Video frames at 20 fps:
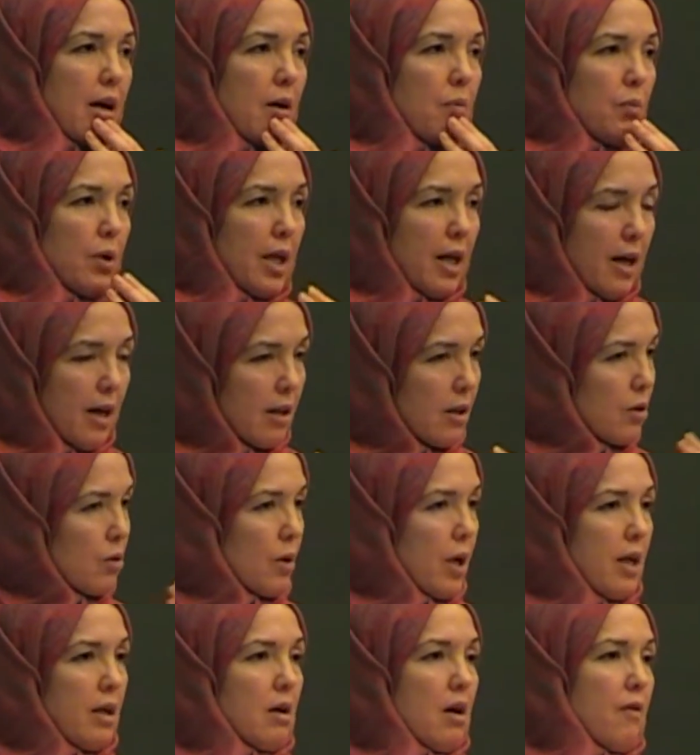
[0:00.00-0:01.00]
and we had a
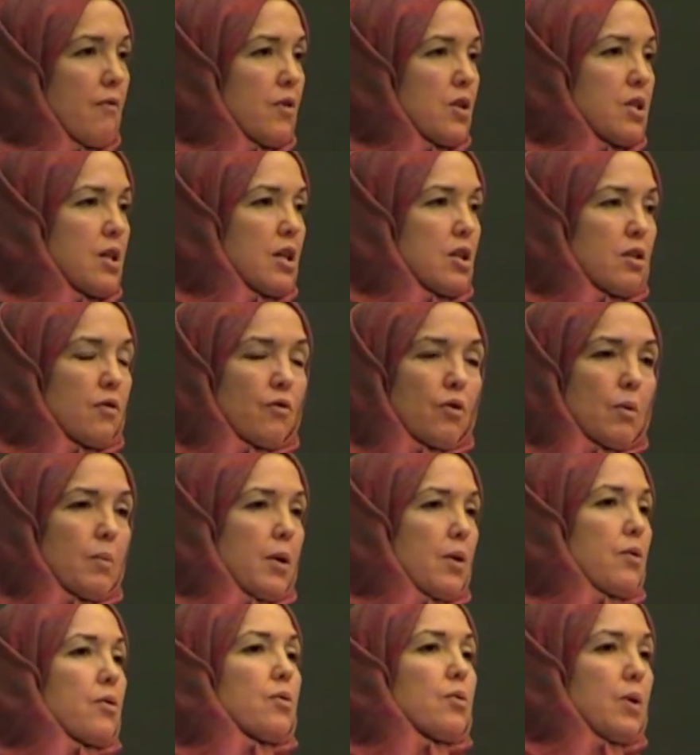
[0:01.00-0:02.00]
great conversation for
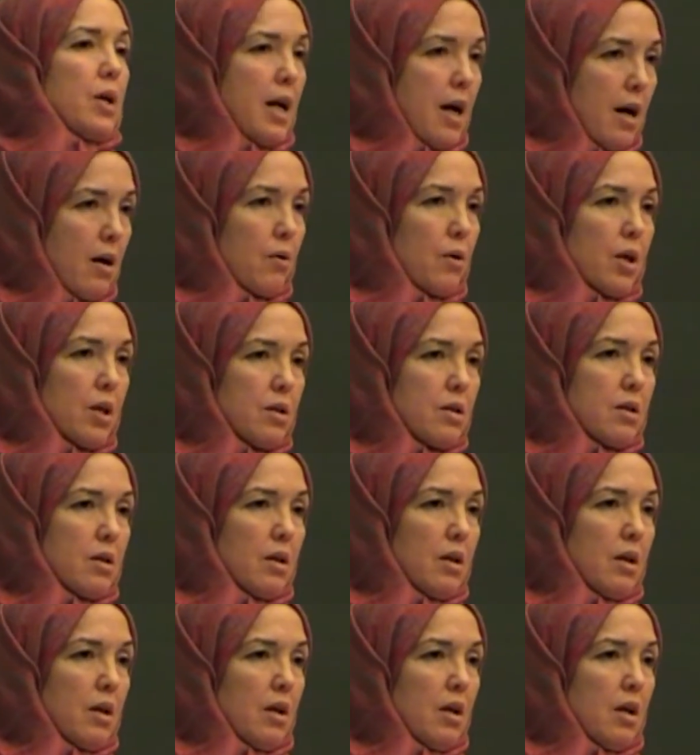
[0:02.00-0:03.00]
about 3 hours